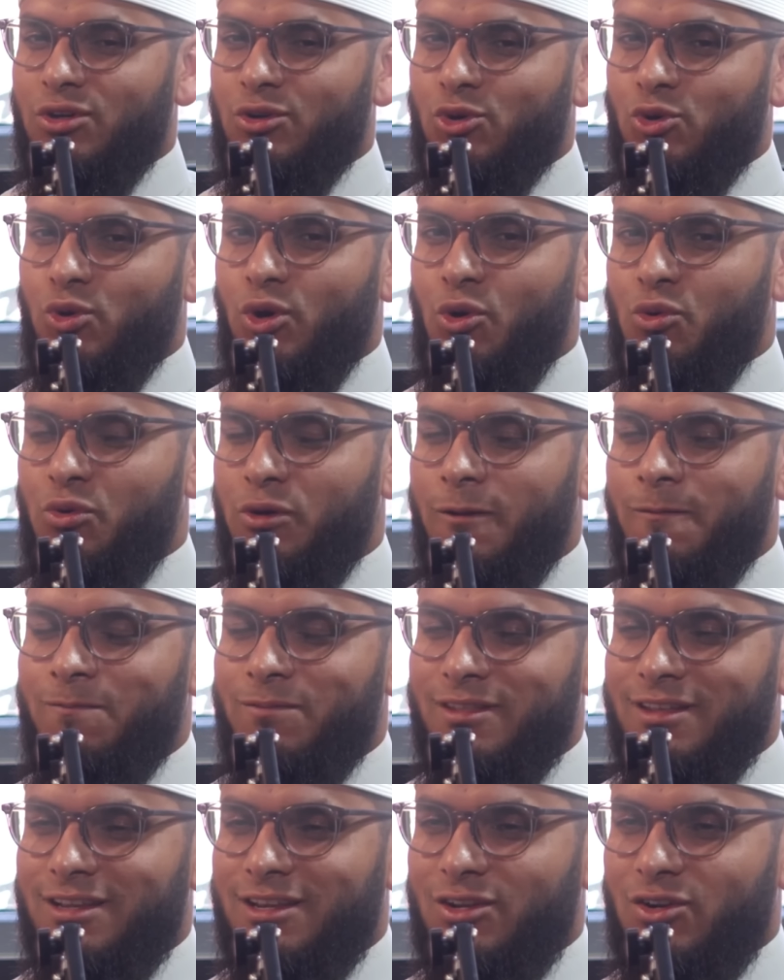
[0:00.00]
a quote,
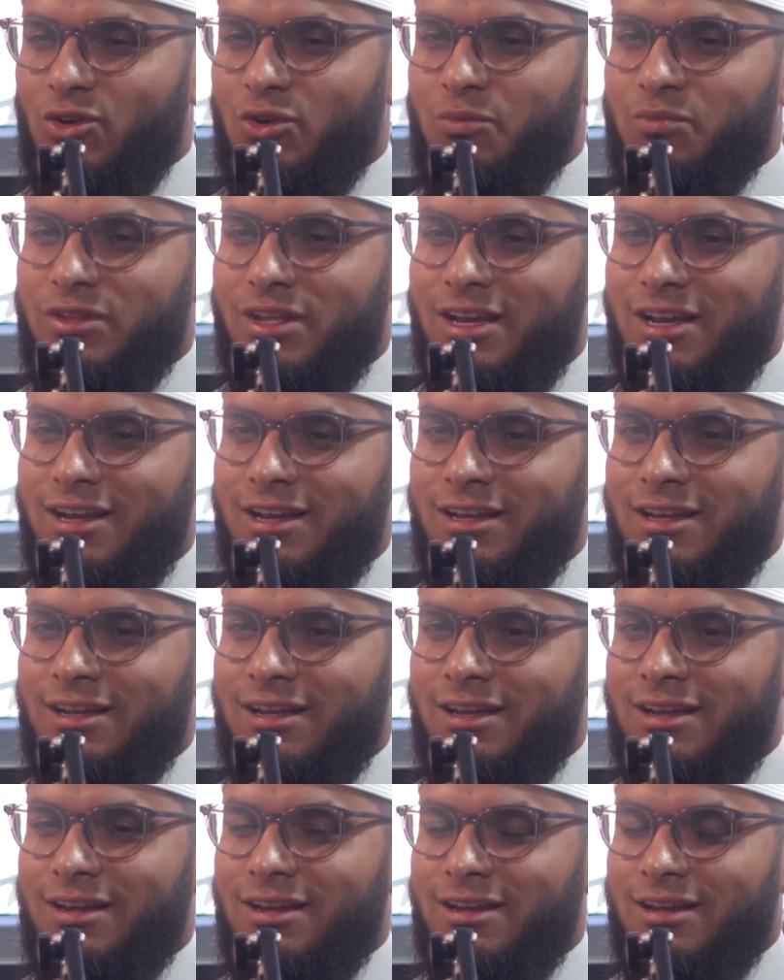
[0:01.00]
you know,
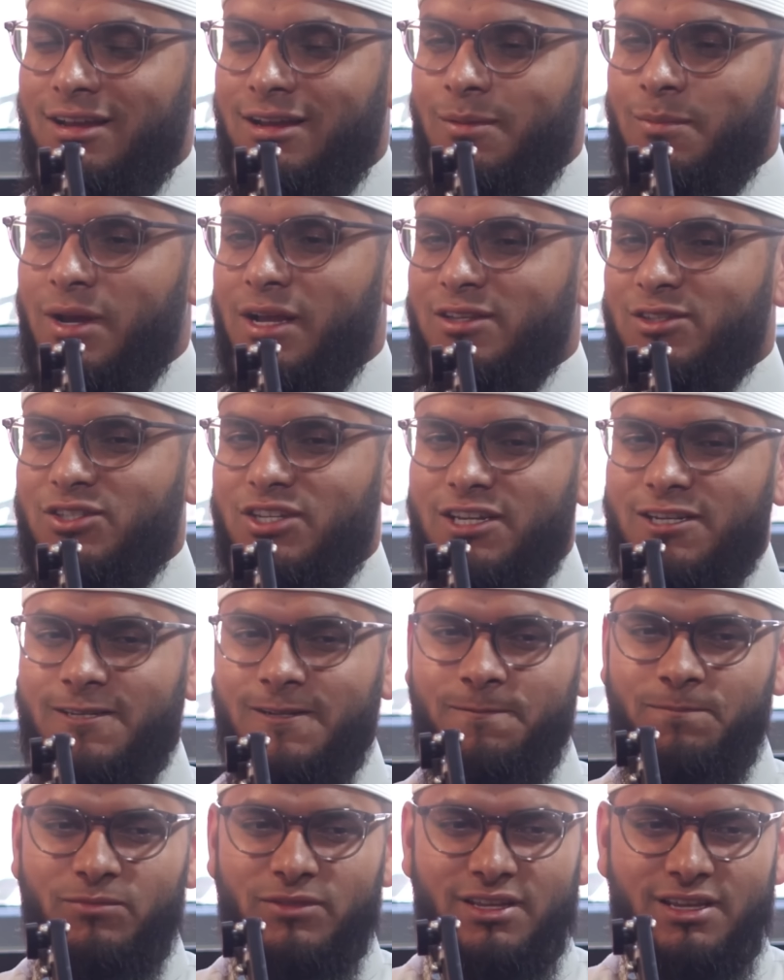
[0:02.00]
a man said
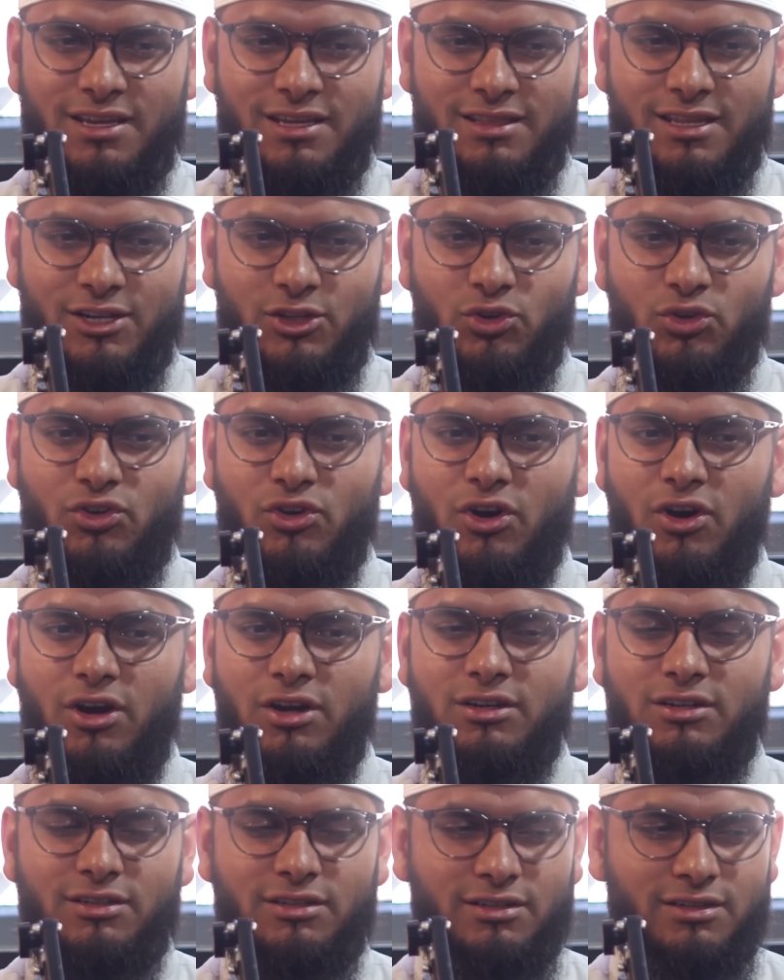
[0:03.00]
that you
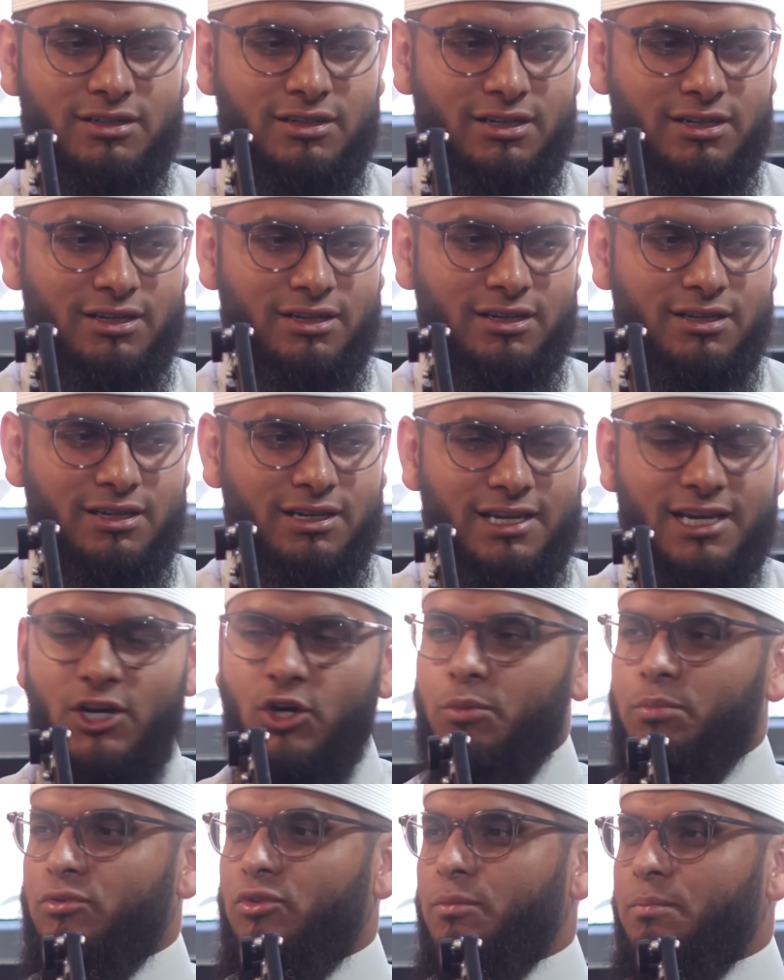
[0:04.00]
can't
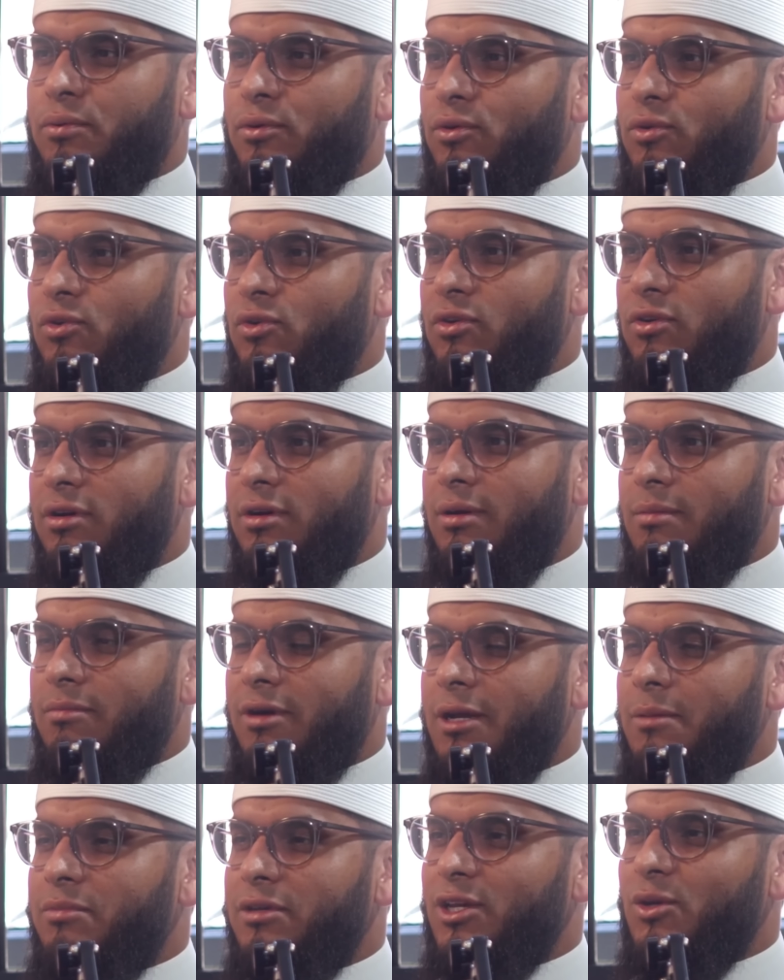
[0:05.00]
help the poor
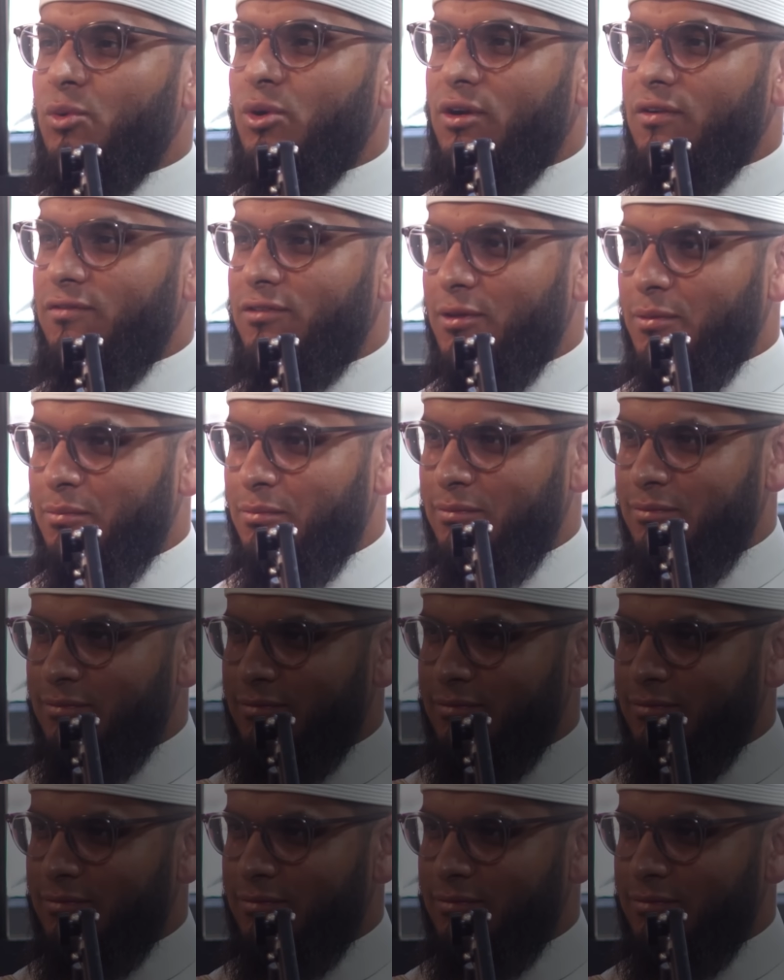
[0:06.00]
by being one of them.